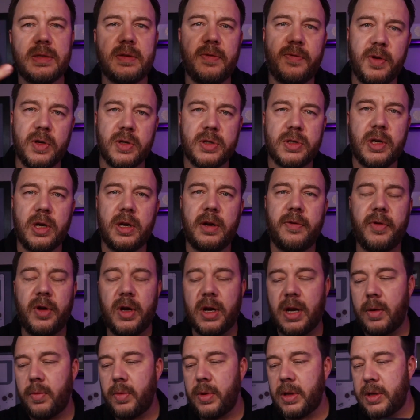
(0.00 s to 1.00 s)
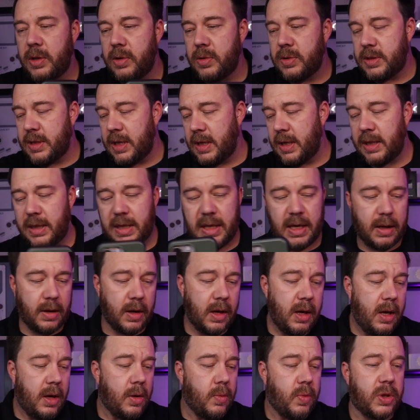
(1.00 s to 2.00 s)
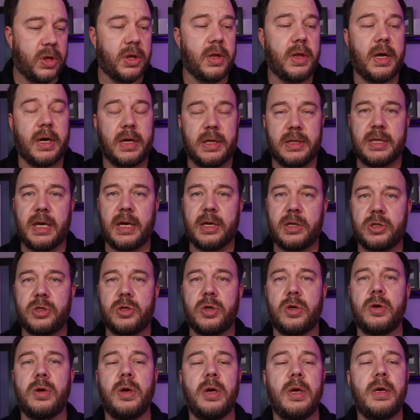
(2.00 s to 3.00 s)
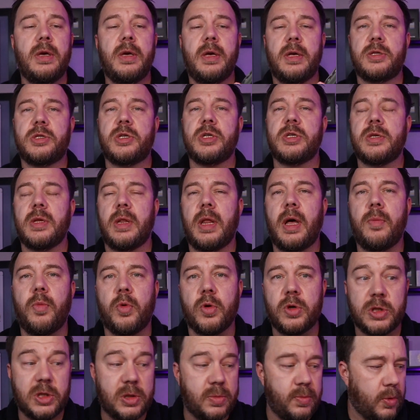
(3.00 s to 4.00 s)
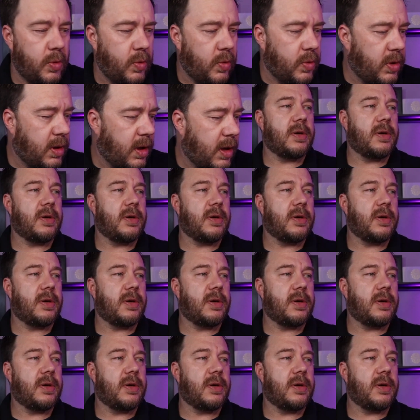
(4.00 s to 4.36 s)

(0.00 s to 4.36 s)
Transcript: It feels good if you're not really used to anything with a lot of texture. It's just a lot more smooth.